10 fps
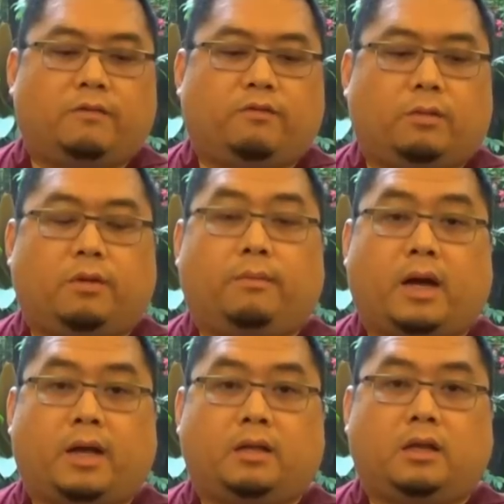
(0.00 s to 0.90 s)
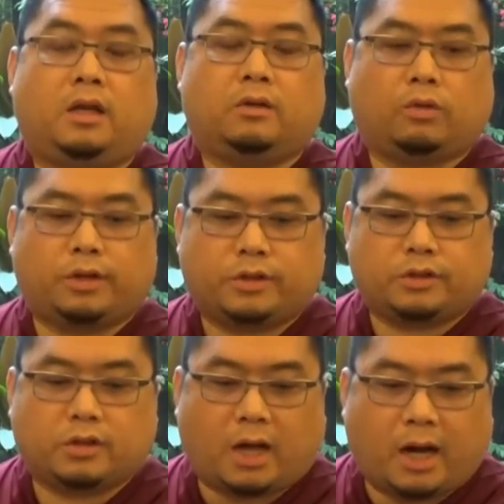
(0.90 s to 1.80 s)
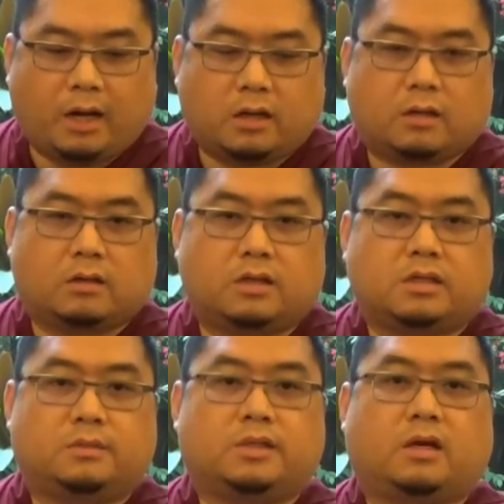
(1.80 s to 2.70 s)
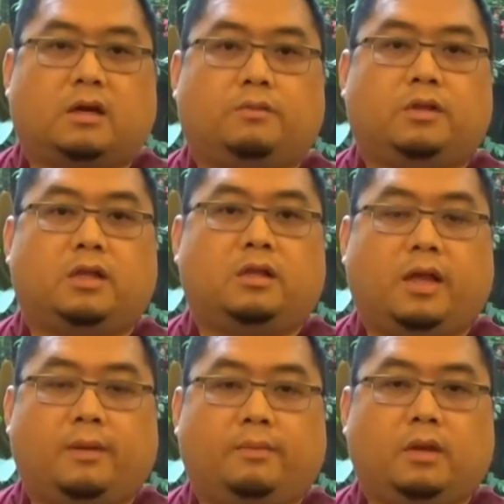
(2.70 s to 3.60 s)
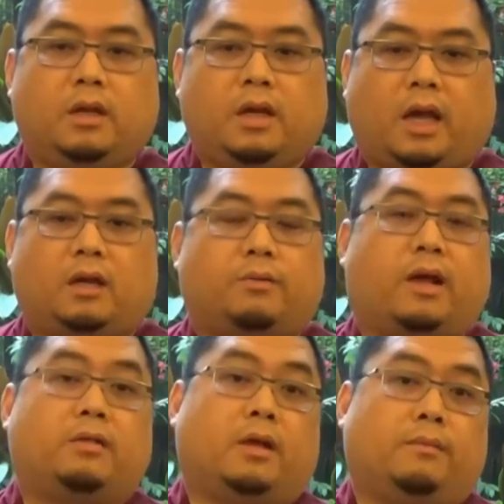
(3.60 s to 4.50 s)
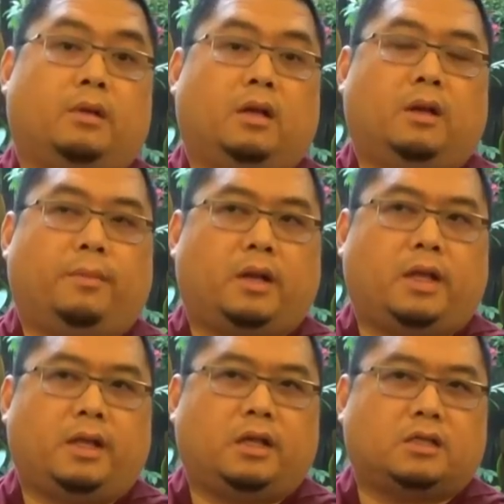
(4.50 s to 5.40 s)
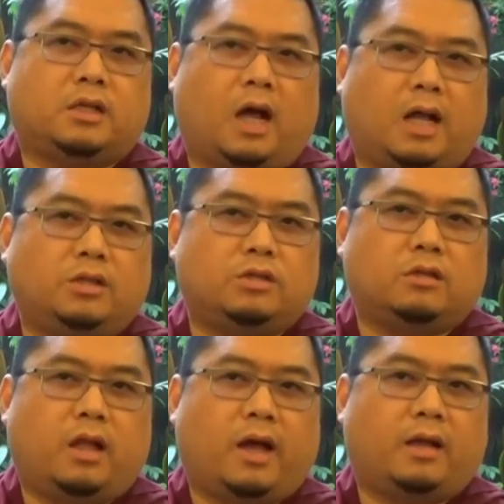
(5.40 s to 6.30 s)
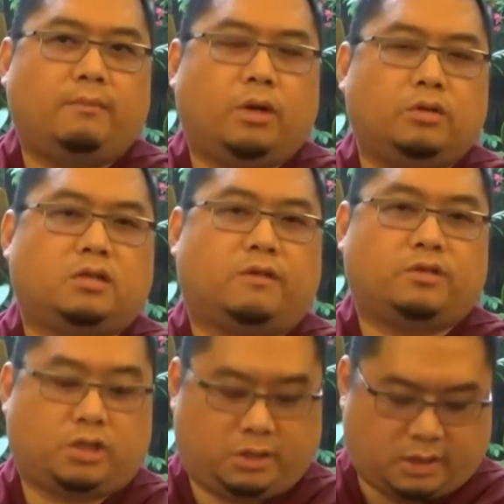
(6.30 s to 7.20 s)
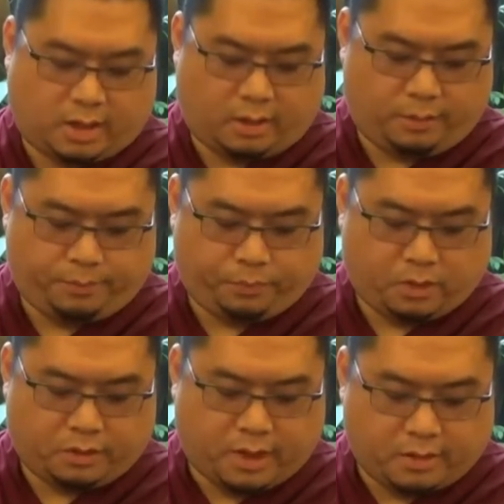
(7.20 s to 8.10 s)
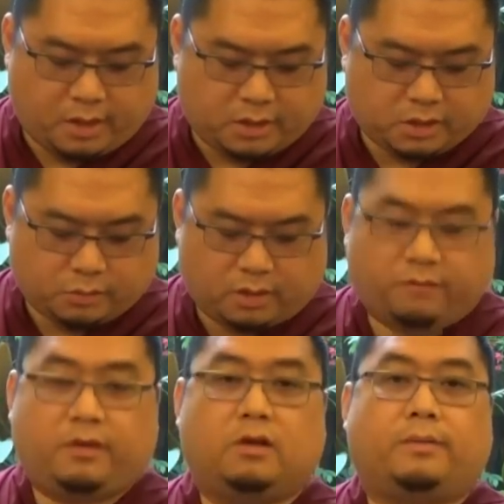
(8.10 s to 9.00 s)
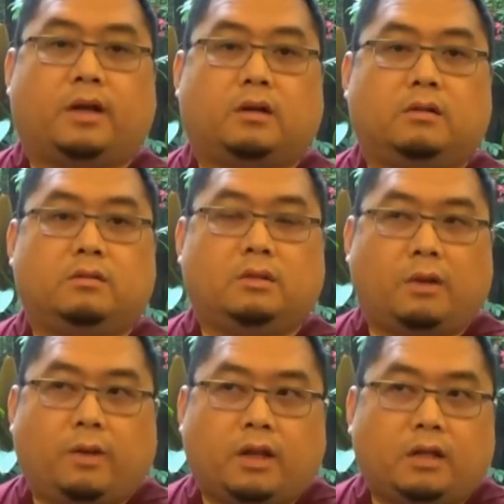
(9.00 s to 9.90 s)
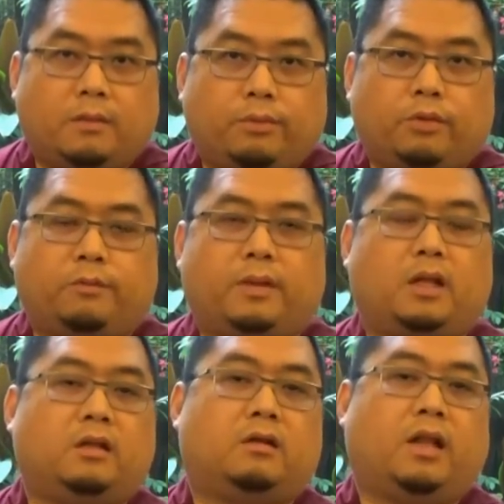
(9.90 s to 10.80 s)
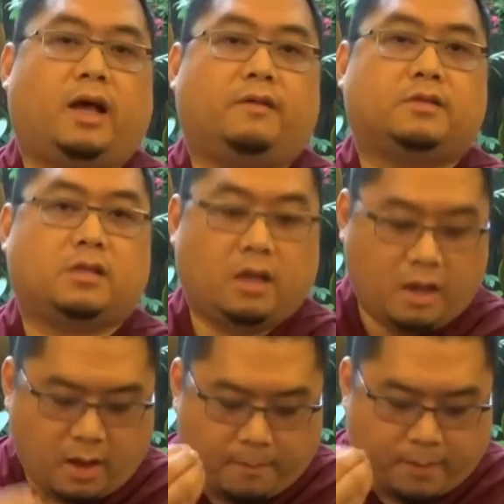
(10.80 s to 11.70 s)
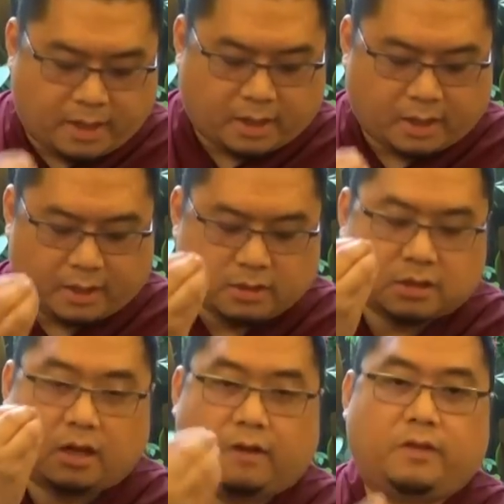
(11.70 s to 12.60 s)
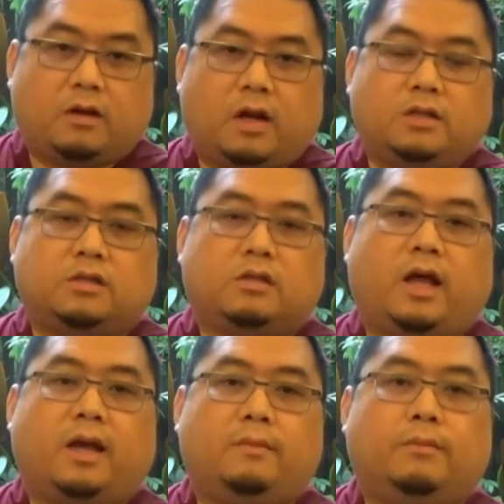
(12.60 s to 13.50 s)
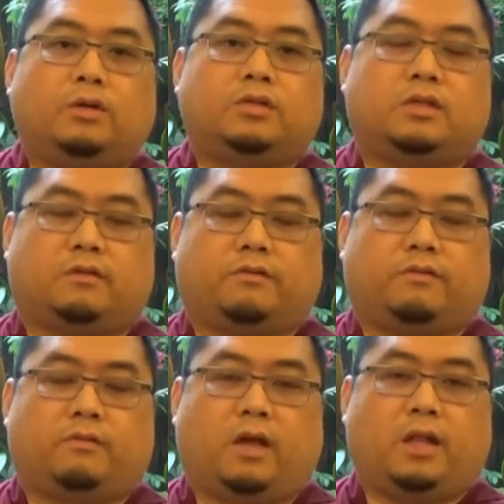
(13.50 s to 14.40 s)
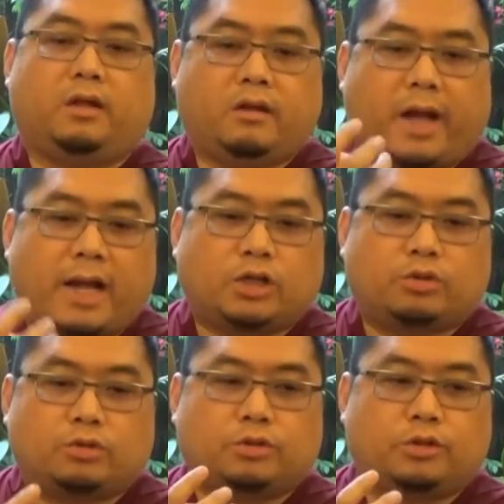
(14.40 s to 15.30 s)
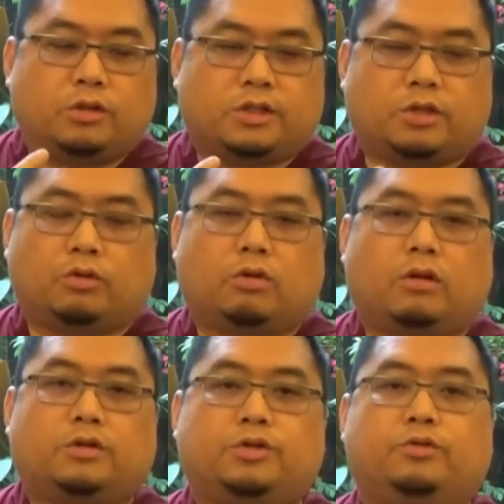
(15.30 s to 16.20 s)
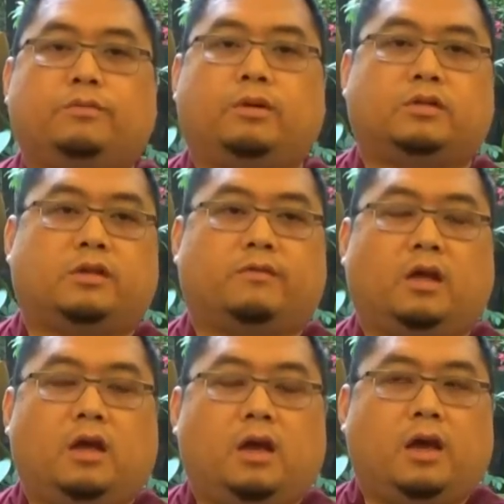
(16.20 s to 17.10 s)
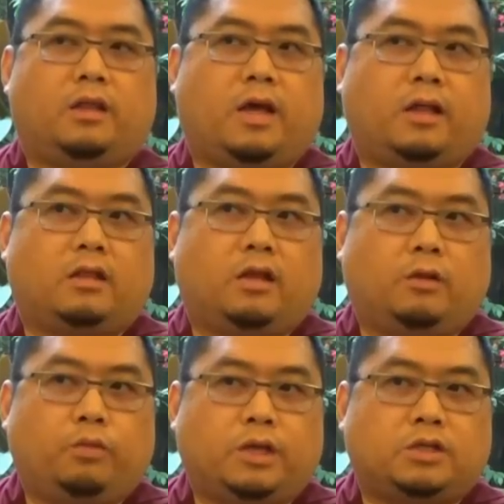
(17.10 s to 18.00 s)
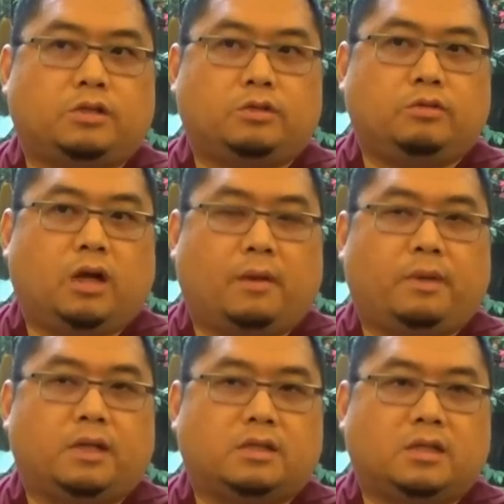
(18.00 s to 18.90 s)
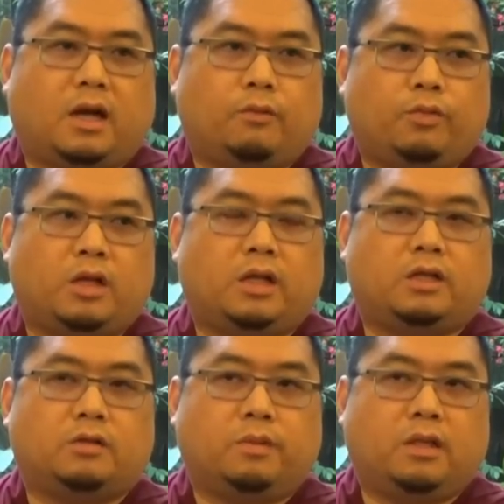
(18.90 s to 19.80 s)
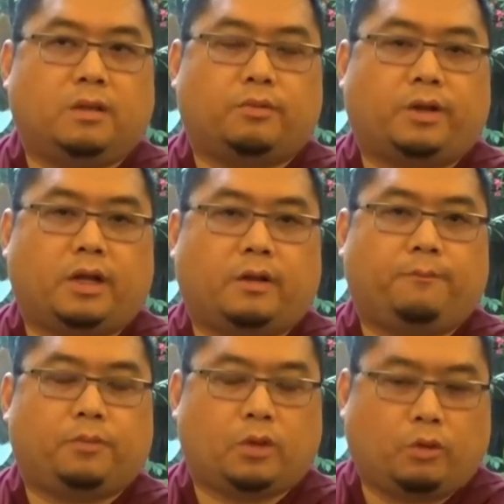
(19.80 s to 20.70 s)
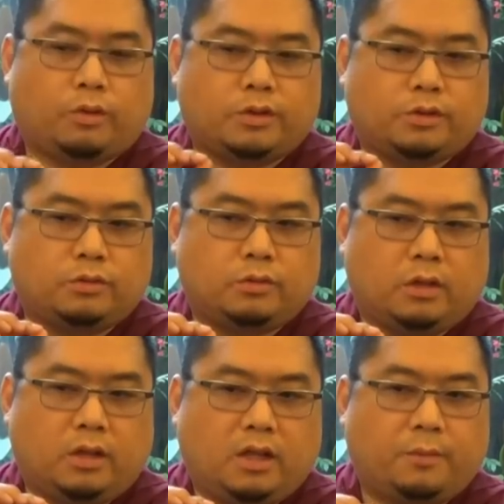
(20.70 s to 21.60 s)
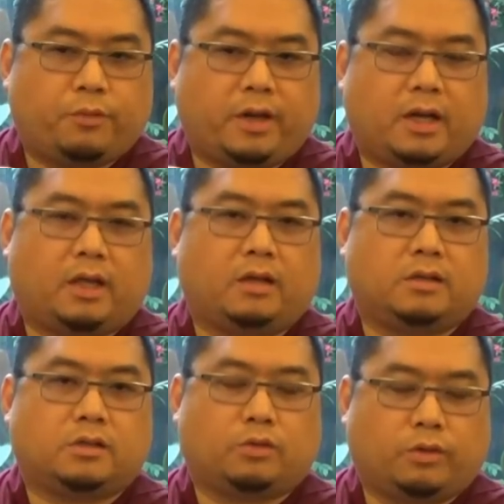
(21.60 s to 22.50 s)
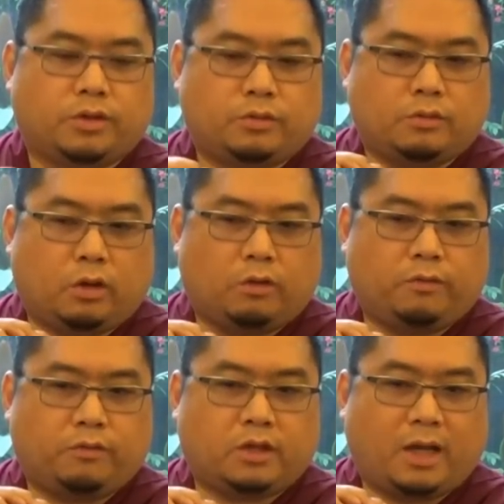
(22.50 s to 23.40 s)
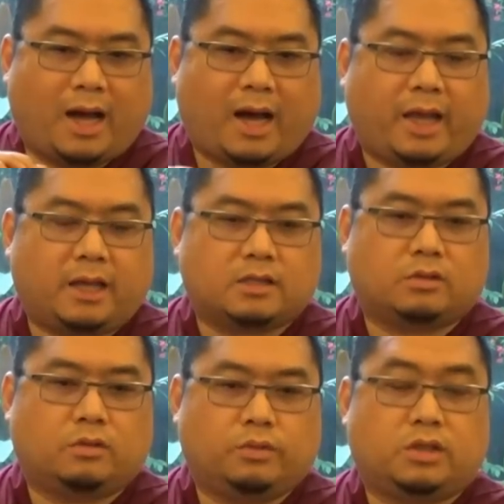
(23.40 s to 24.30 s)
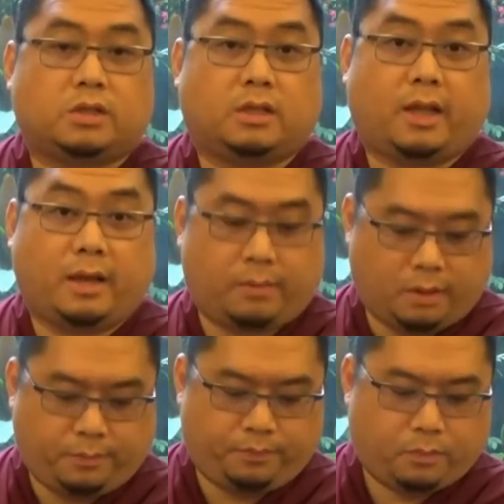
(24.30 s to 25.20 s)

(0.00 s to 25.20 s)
form of mind in order to conquer the samsara within them and around them. But there's an underlying motive, she's saying, that they just want to feel better. They want an improvement in their lives. Because of their underlying motive and their actual so-called true motive, that their wish to do Dharma is not really to be liberated or to liberate others or to go for the highest goal, which is enlightenment,